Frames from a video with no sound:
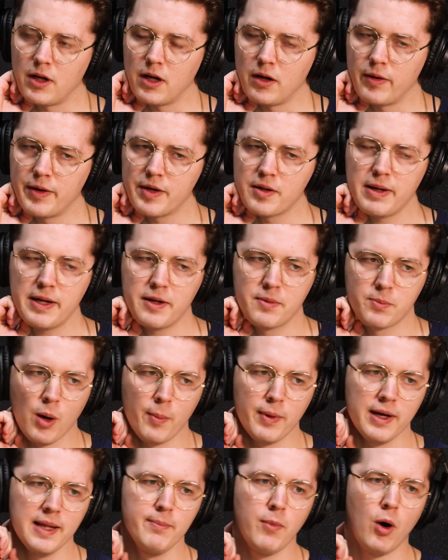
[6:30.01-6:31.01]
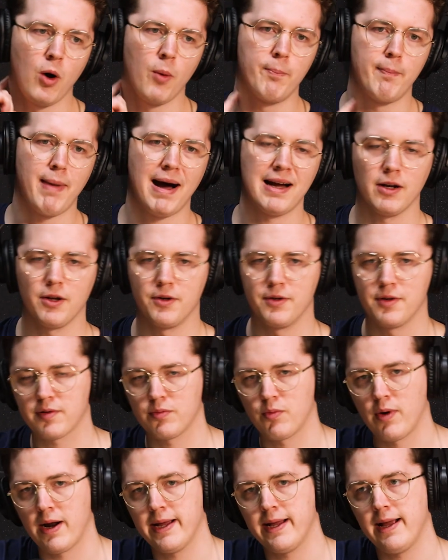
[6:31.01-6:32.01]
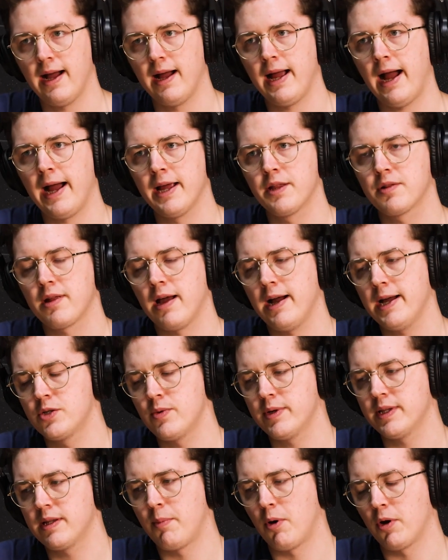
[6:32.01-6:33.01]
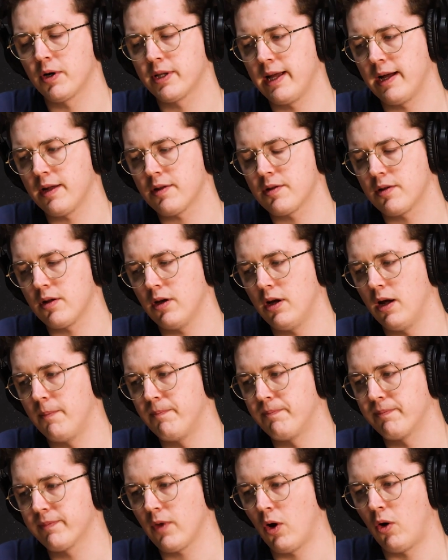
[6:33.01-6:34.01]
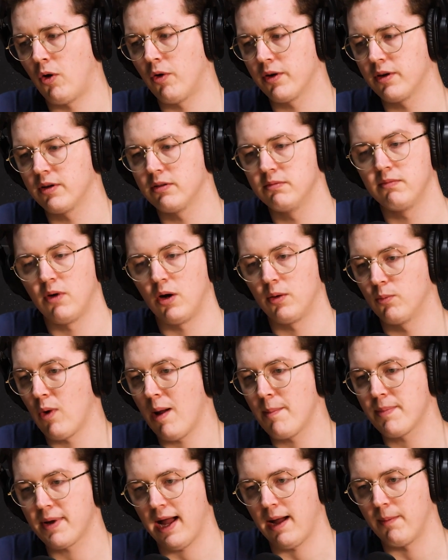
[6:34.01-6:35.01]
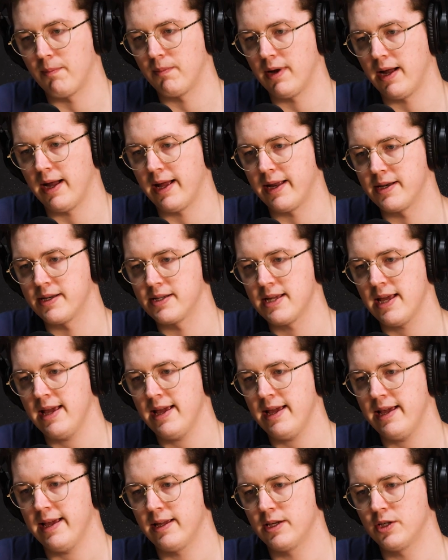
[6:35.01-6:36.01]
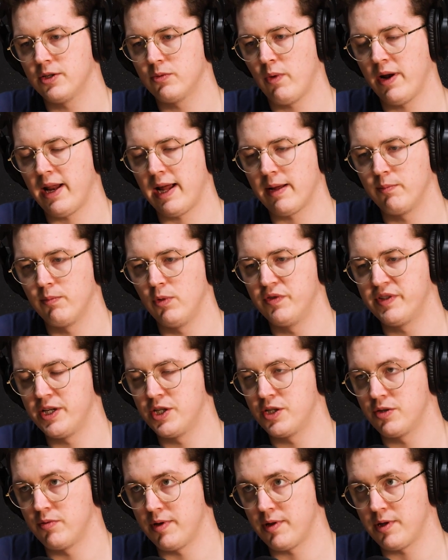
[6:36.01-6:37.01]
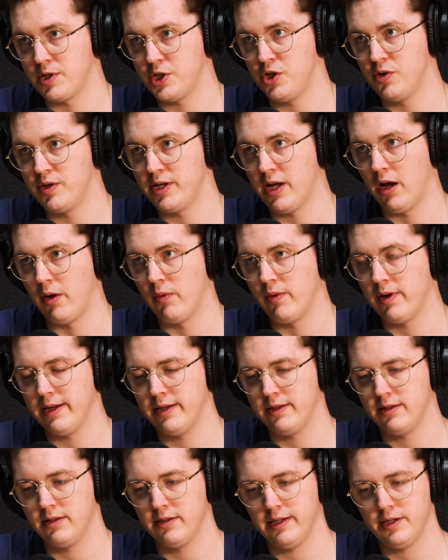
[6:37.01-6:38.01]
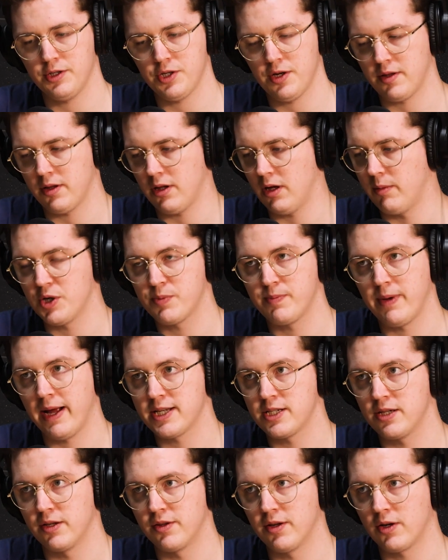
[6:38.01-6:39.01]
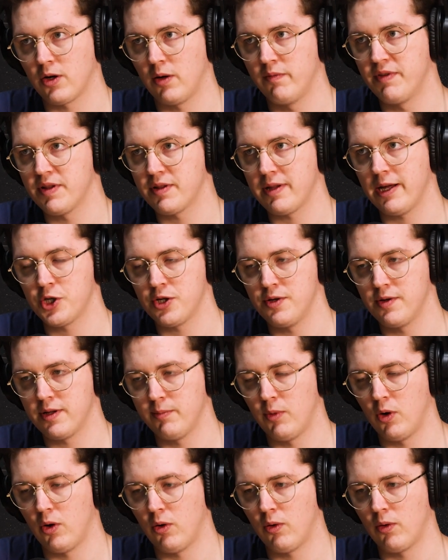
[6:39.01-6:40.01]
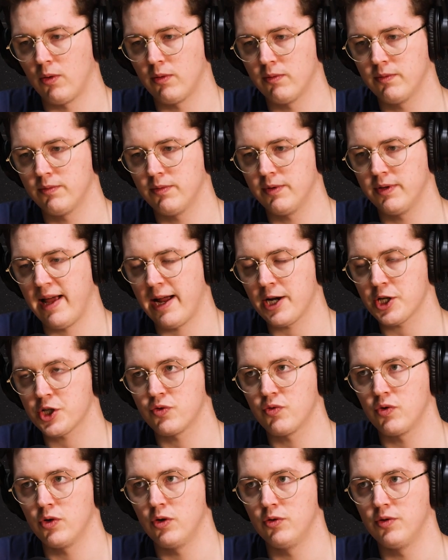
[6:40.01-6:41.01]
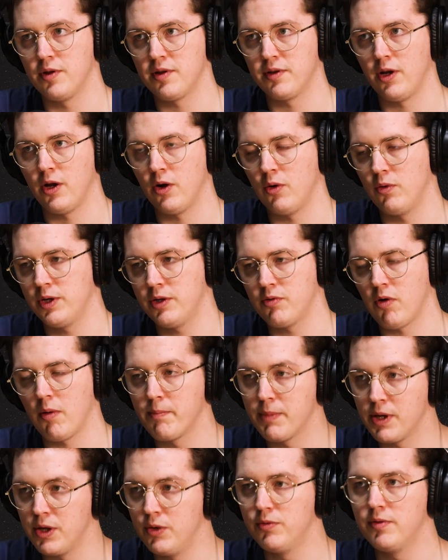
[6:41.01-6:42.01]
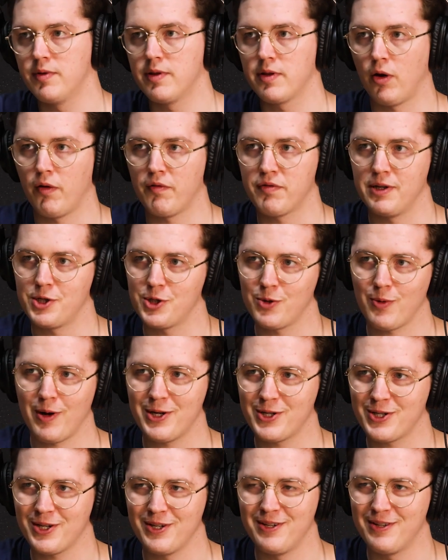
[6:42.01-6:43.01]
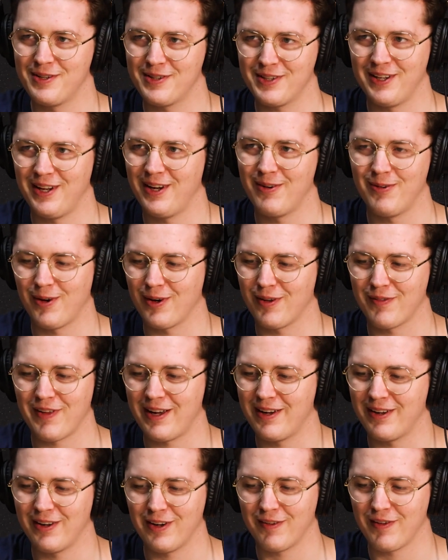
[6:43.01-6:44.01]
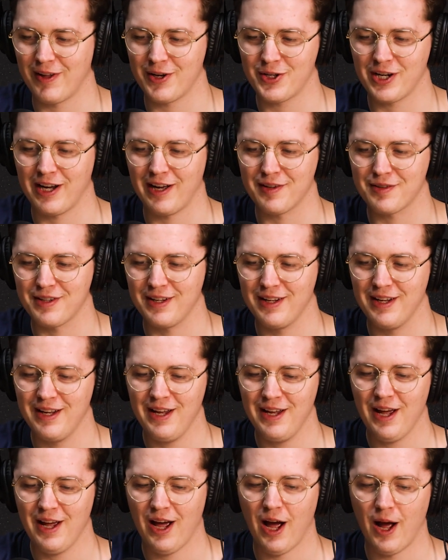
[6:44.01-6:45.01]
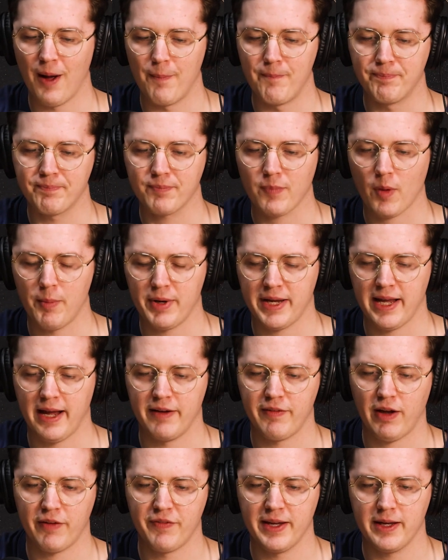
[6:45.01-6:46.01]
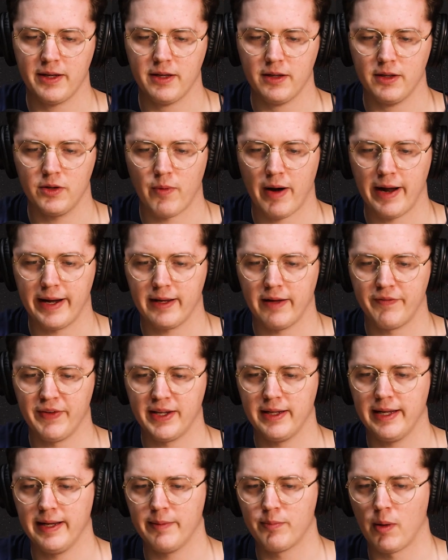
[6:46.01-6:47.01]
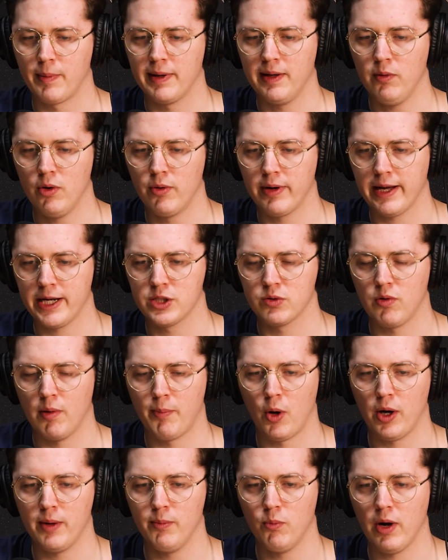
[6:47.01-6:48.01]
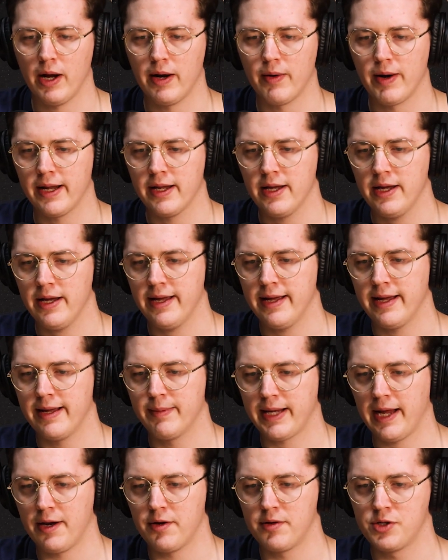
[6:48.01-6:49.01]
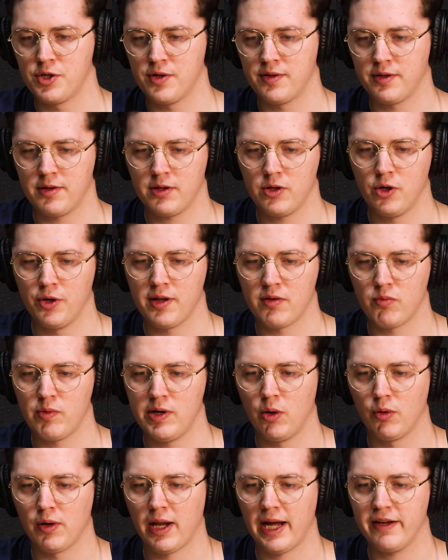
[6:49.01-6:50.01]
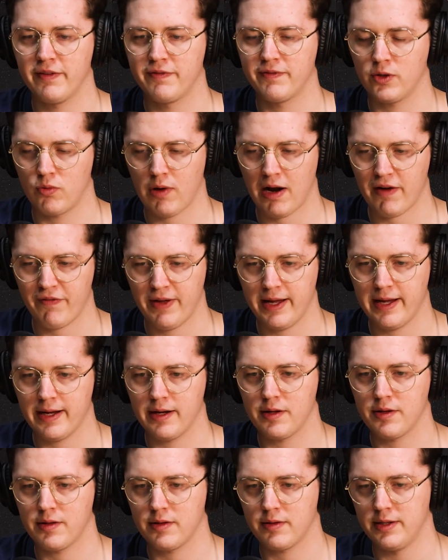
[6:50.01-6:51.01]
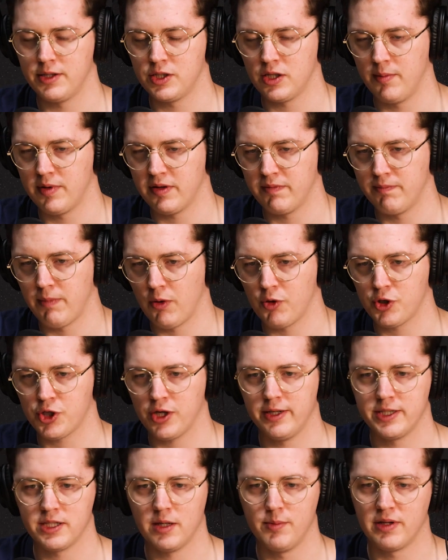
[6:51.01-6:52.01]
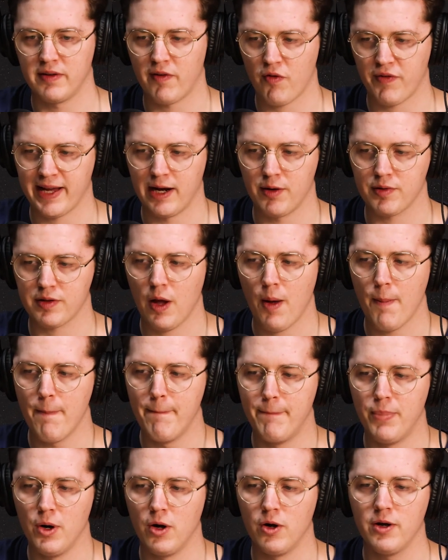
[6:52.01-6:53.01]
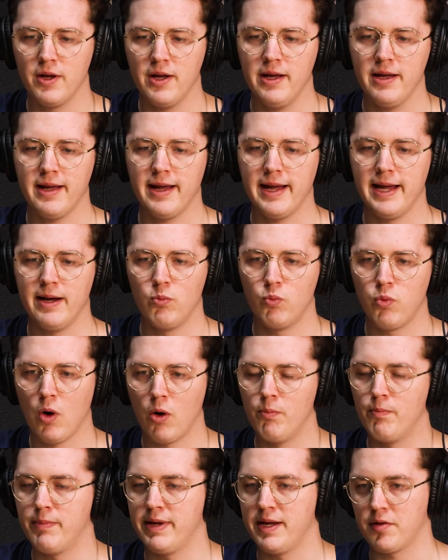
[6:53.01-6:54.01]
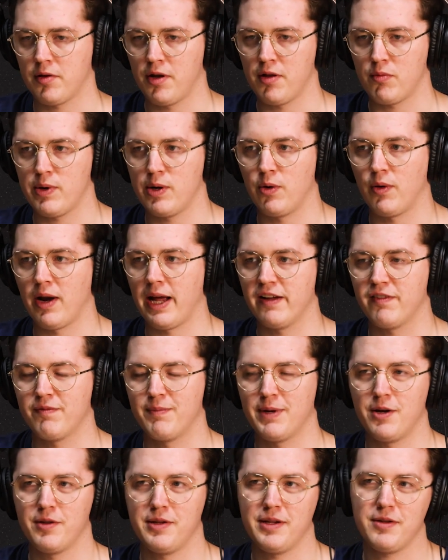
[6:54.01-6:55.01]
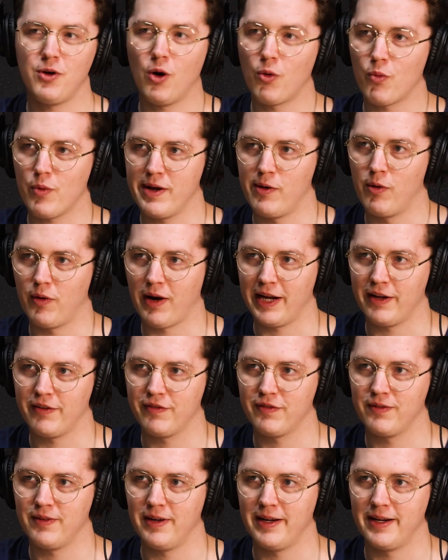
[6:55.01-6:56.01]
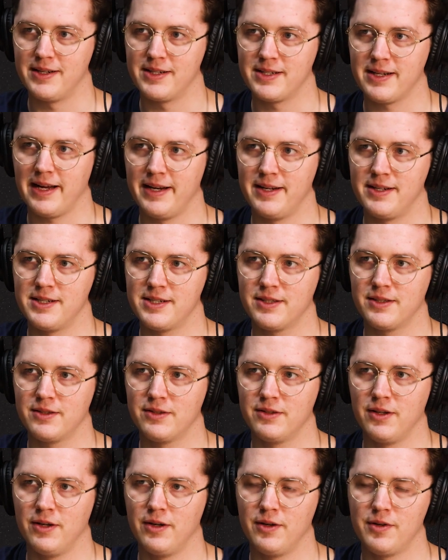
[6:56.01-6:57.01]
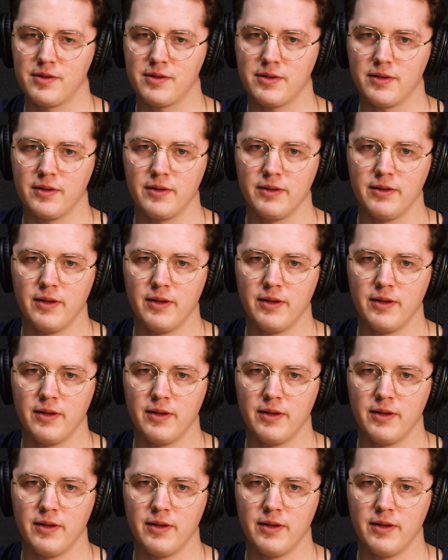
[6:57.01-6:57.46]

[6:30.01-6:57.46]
No, it's probably more balance, right? I started doing the podcast on webcam, and when I moved into a studio, it's just so much better. The conversations are more natural. There's no you're on mute sort of situations, you know, all of that jazz. I think you're right. I think it probably will get to a point where it gets just as good as real life graphics in terms of motion, in terms of everything else, but it won't be as good as real life because it's not real life.